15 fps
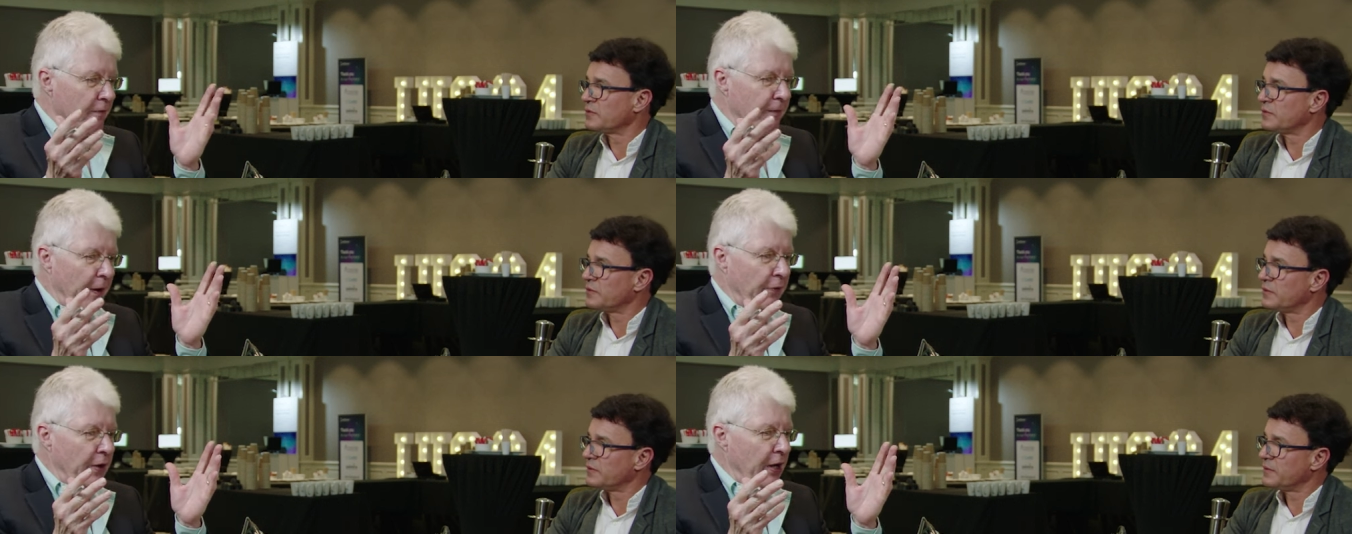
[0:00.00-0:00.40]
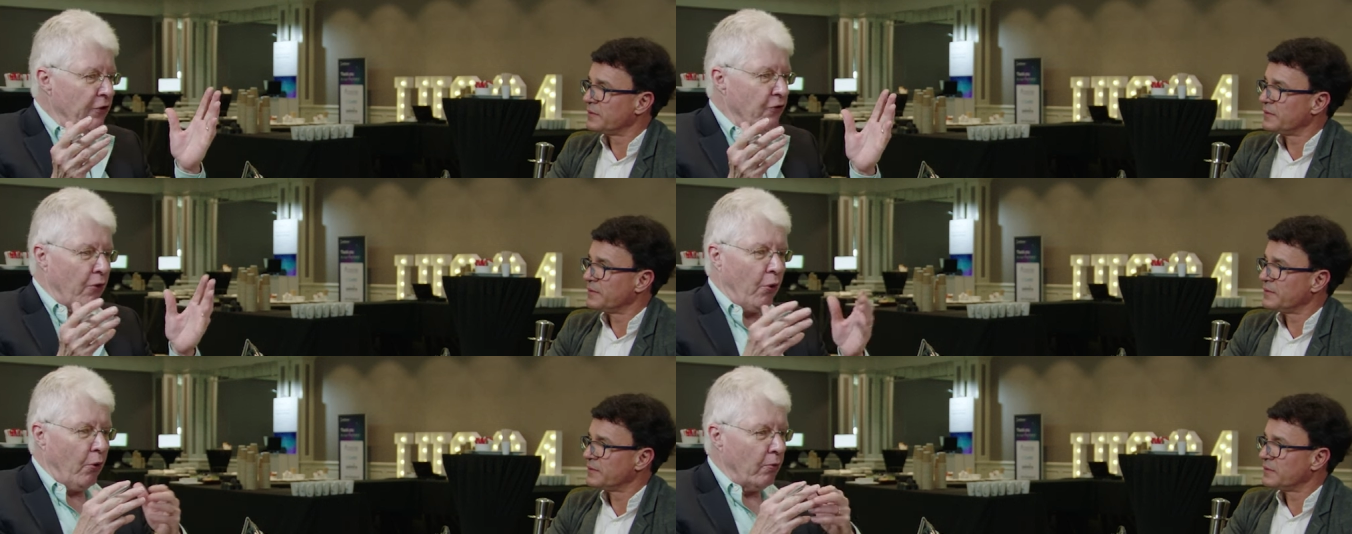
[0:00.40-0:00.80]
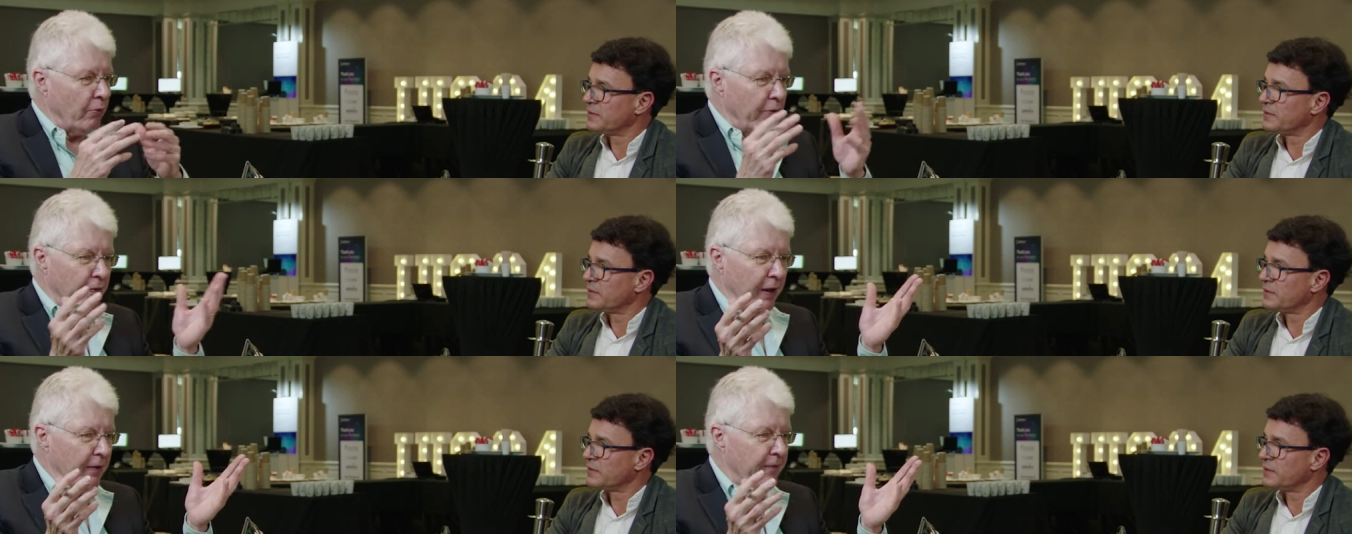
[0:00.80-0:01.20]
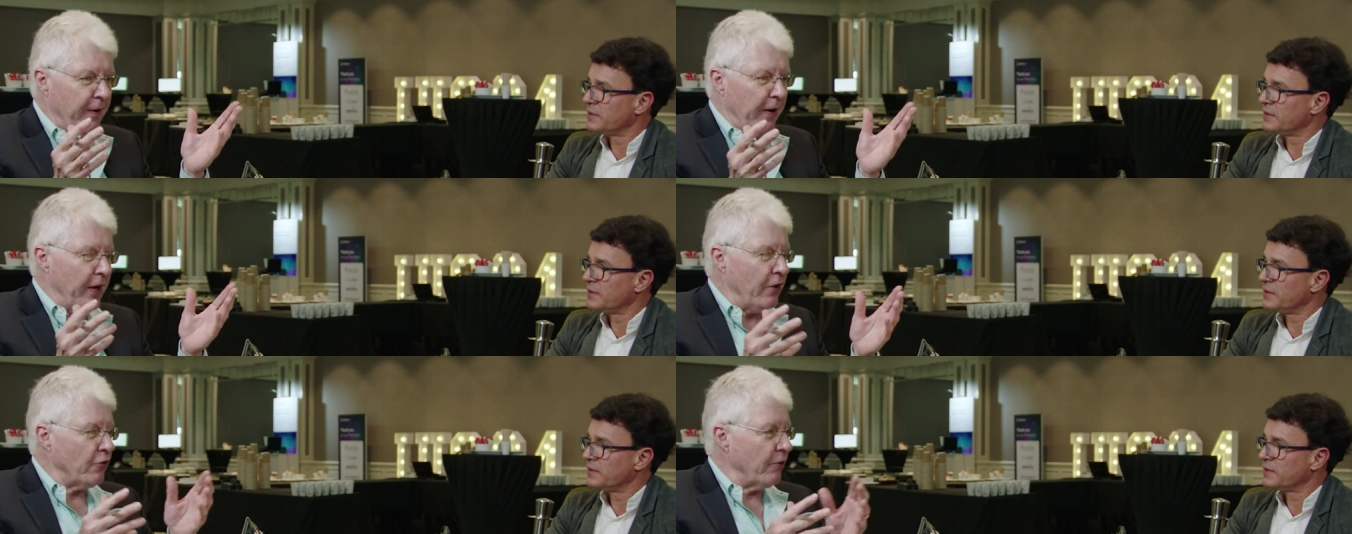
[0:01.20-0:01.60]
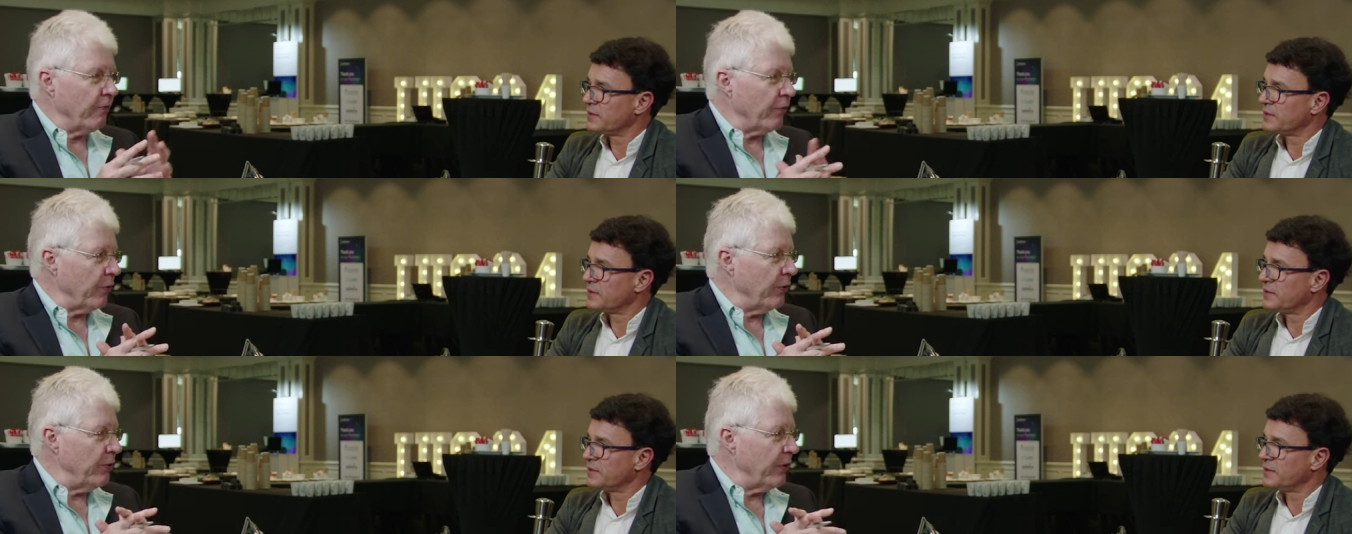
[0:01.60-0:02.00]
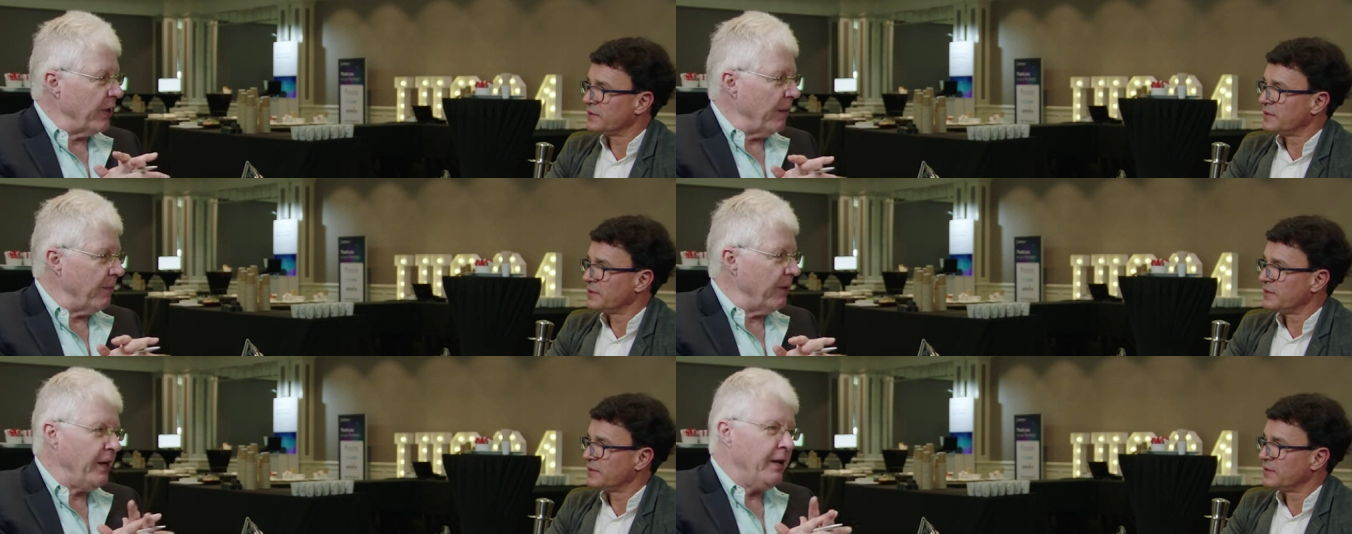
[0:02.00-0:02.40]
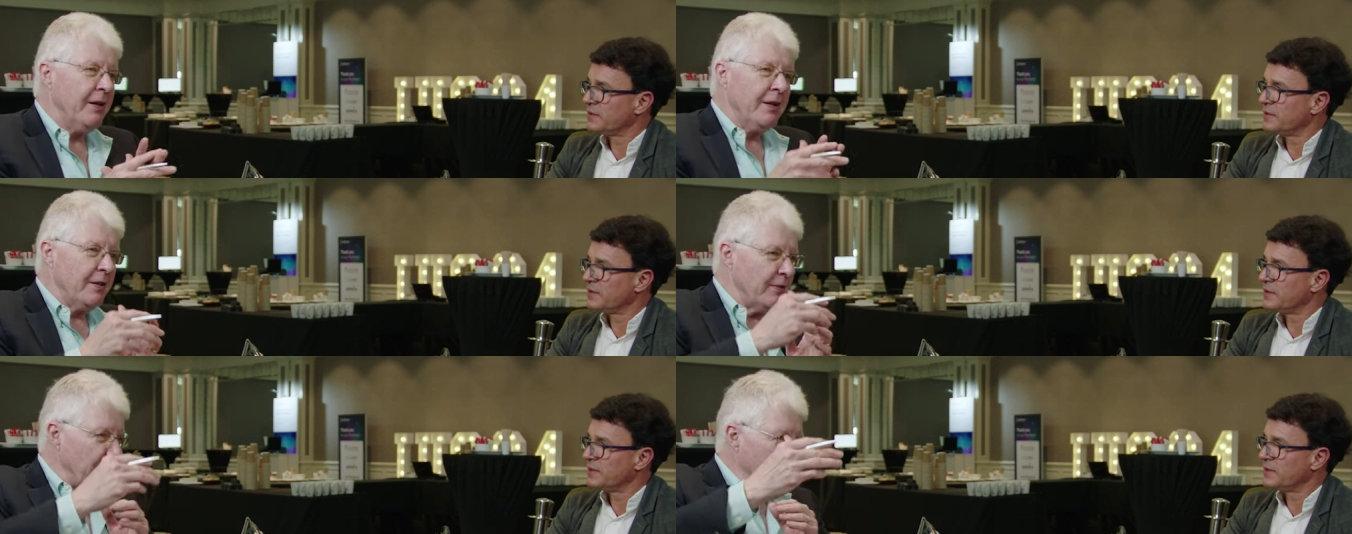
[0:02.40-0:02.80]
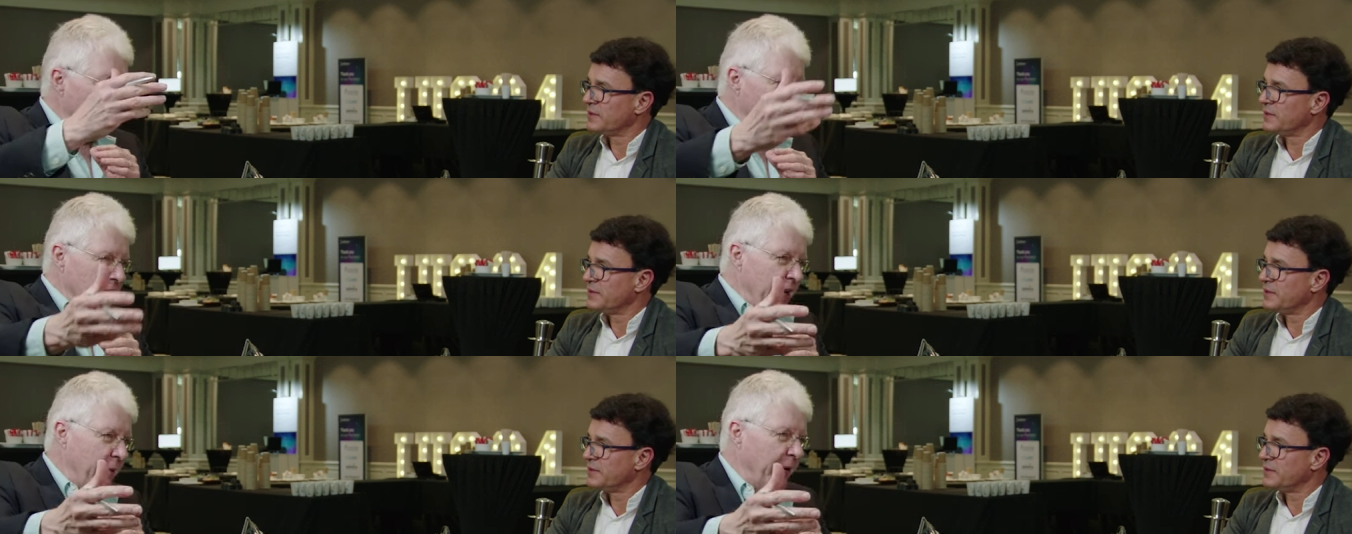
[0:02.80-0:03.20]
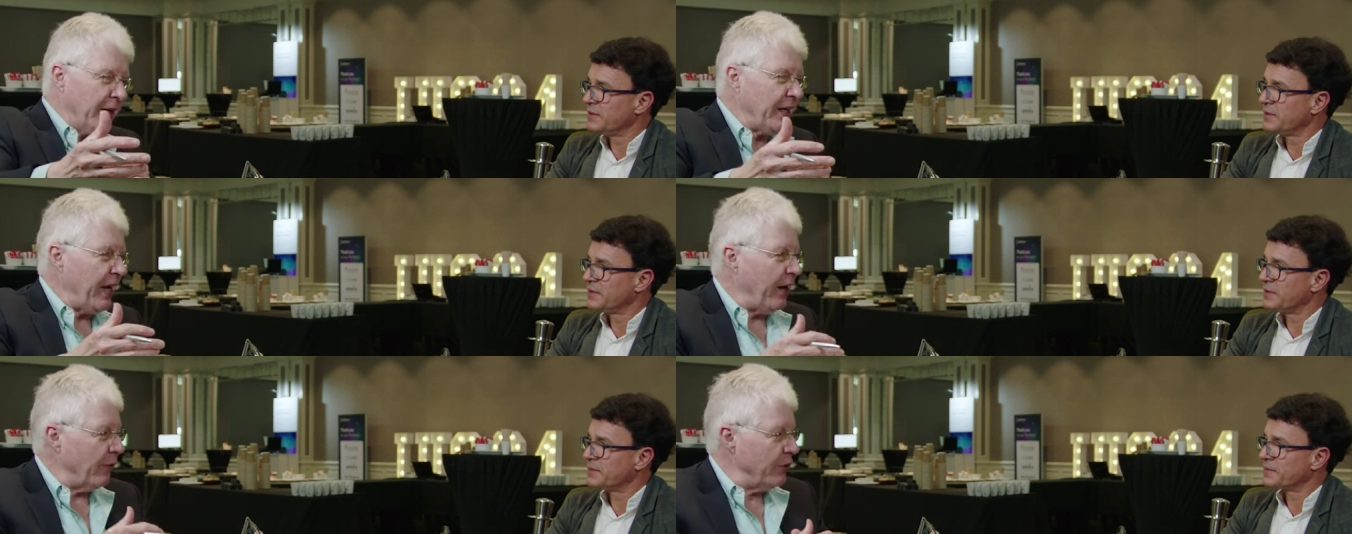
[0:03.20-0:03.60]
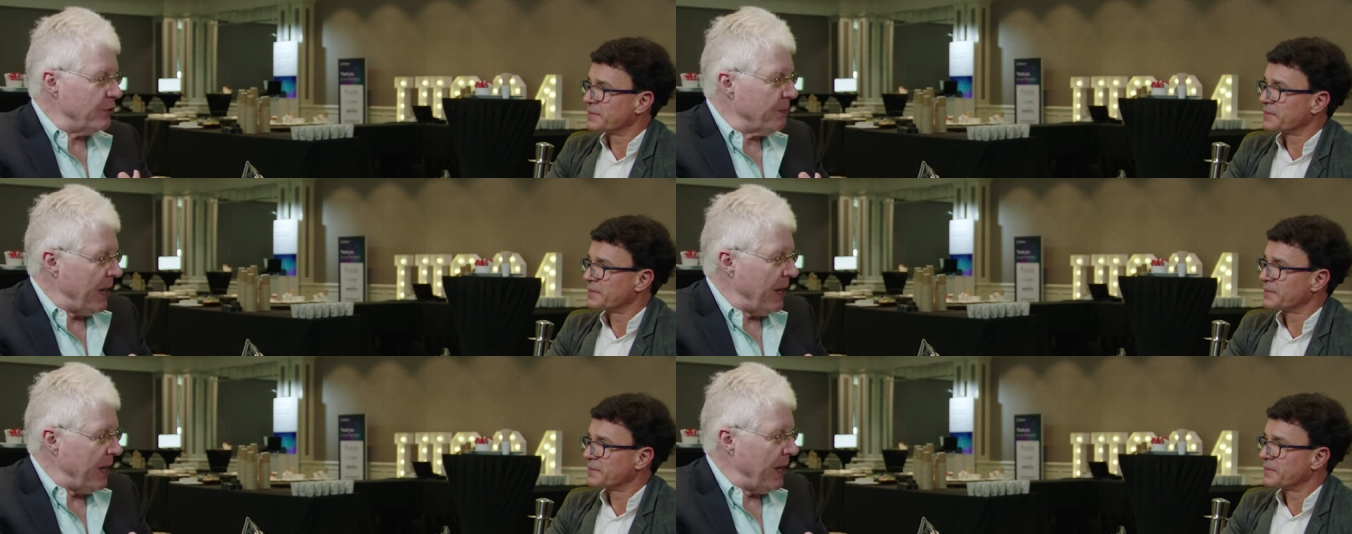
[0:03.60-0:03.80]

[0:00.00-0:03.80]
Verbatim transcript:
Speaker 1: foundation, hope we've laid foundation for a new company. The pandemic now is